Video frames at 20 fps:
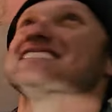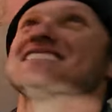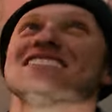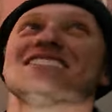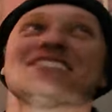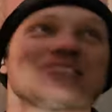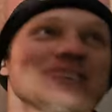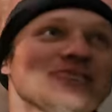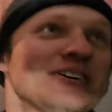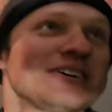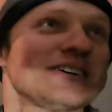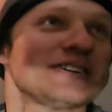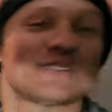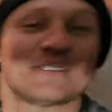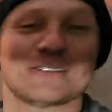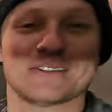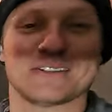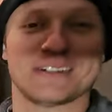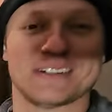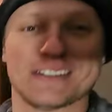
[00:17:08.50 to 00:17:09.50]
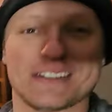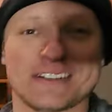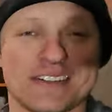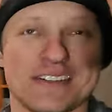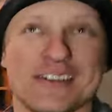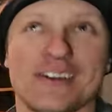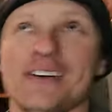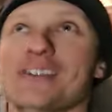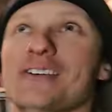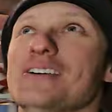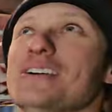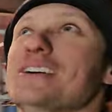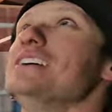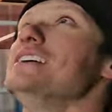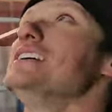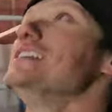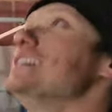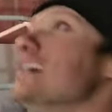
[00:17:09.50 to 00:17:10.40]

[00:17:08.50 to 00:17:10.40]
this insulation done. So